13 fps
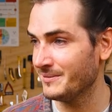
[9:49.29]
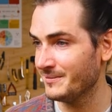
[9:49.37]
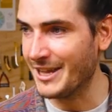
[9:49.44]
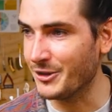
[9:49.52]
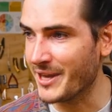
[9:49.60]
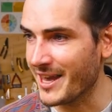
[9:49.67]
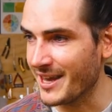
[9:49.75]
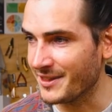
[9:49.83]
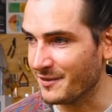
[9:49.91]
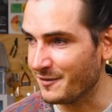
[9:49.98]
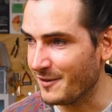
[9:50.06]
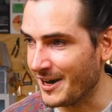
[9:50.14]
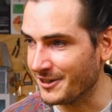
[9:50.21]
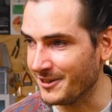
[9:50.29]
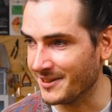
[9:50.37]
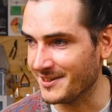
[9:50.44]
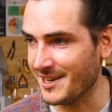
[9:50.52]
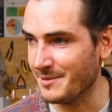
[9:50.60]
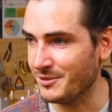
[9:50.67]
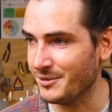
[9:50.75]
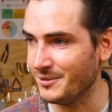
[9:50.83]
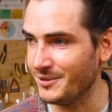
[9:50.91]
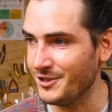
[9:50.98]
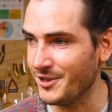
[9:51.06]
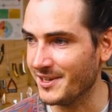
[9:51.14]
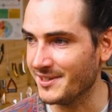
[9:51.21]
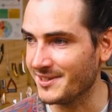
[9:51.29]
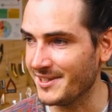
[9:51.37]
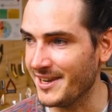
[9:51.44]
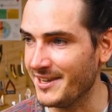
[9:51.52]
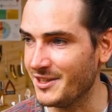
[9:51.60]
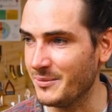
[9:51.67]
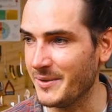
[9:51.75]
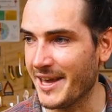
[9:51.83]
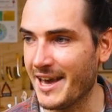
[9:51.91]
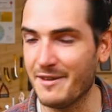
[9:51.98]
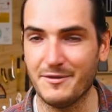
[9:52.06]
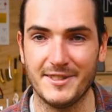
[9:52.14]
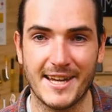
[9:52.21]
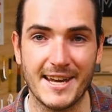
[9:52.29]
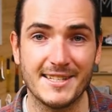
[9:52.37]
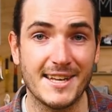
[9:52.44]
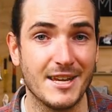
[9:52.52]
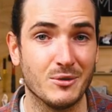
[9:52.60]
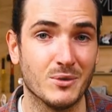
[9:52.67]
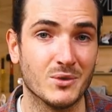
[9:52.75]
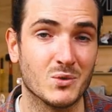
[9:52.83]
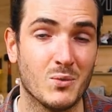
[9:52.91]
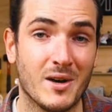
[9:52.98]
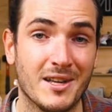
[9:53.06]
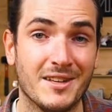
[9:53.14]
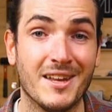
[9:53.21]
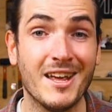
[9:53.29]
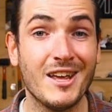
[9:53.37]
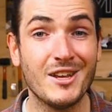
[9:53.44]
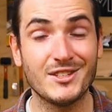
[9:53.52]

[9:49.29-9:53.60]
And looking at the final example, you can see that we have date equals one.